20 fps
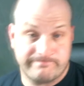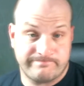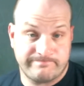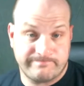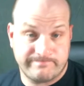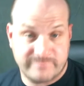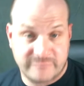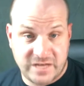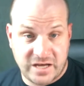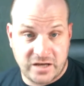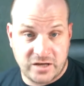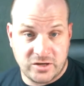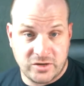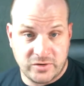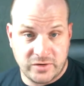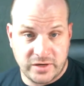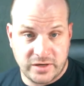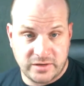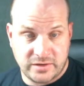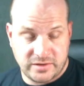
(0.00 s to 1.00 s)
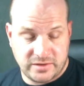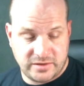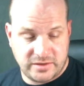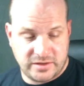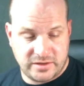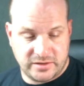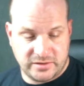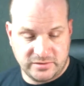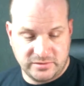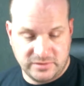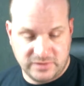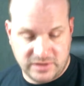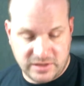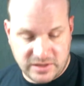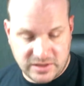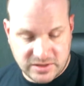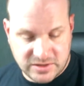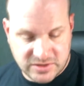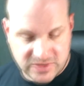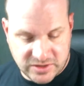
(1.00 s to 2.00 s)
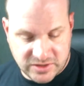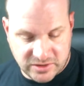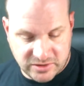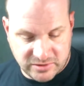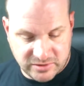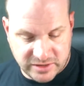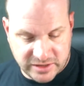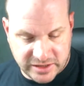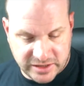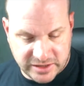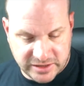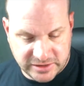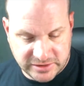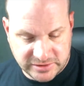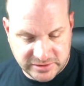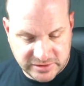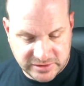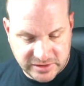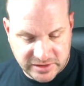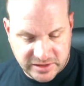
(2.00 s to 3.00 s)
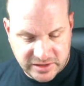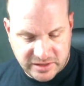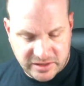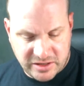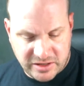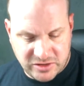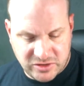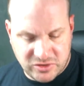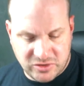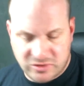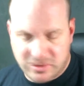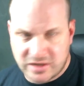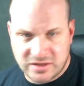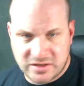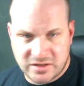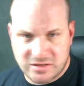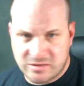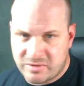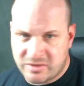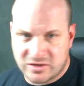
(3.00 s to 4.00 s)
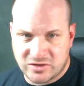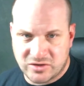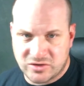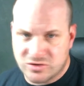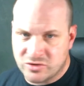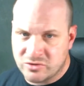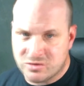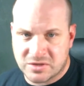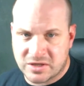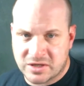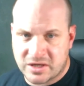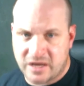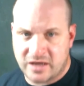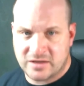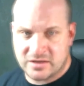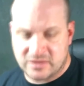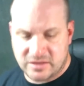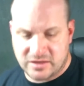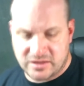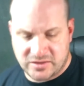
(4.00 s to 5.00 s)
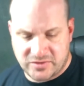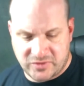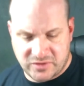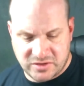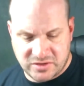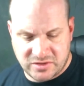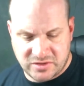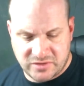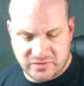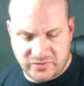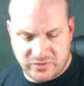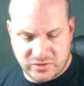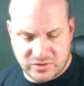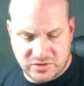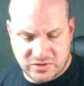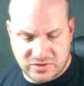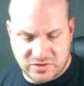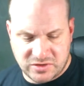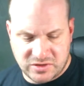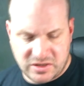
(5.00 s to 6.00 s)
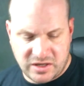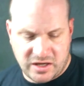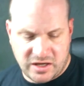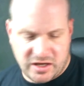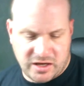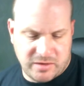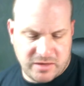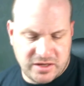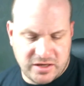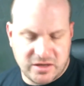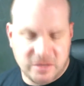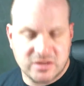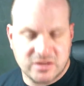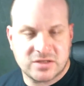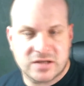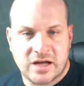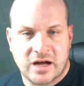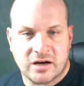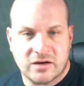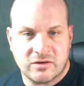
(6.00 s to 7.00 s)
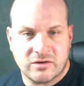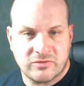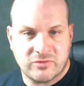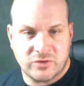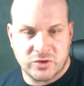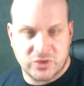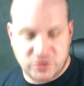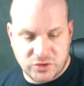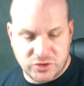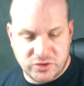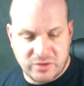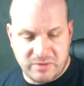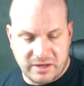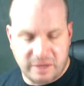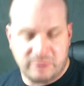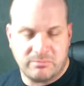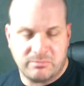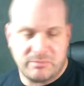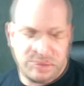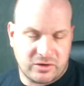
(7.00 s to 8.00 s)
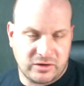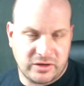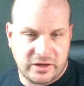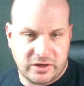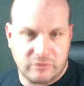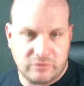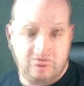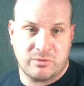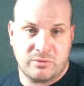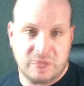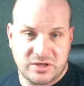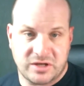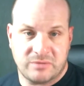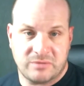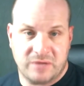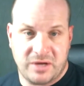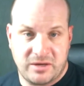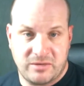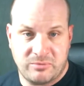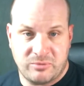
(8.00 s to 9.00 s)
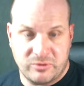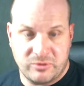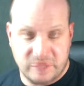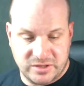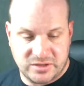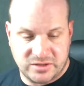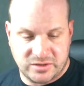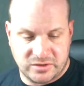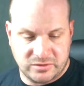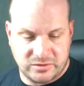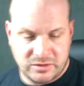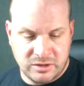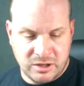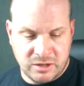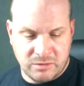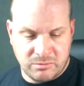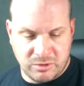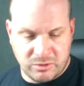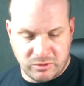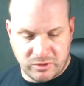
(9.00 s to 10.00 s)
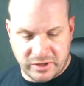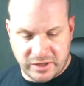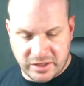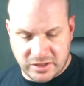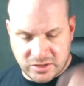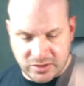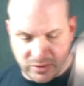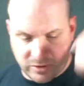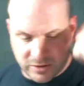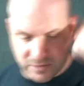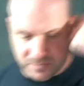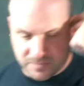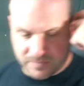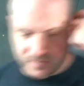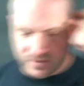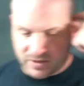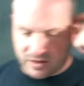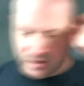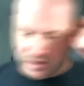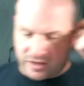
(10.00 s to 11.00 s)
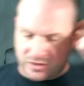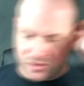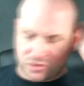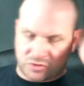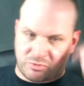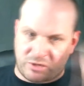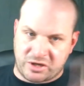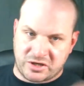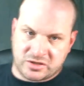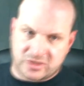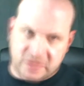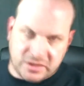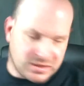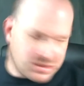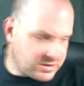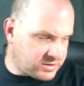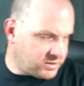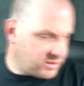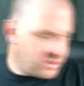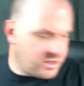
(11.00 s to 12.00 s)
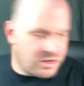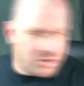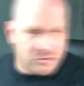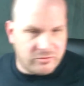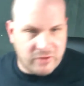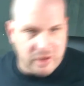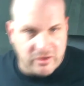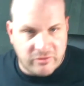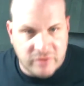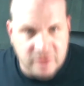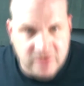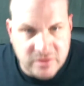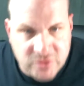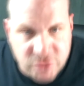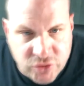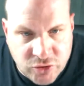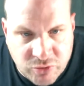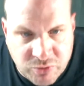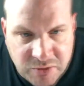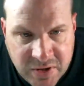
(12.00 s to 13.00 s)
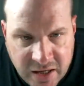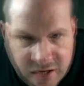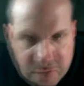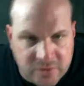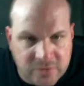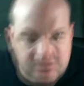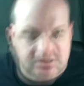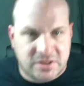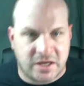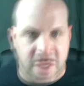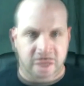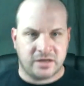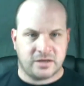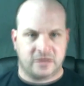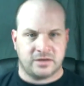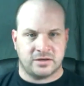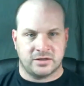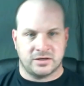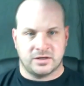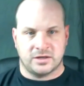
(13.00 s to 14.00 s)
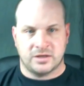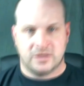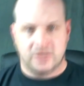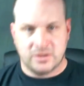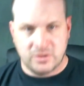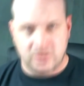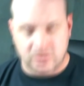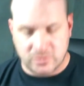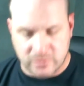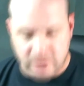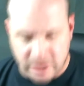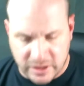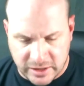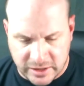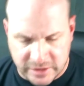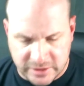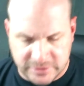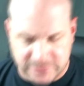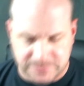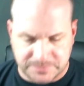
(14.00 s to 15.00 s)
tag, you're it, So not too crazy about the troops, guys, as far as the enforcers. I mean, there is stock enforcers. You can make them better later on, but you got to pay the points. So, but we'll get to it. All right, your specialists. For every troop that you take, you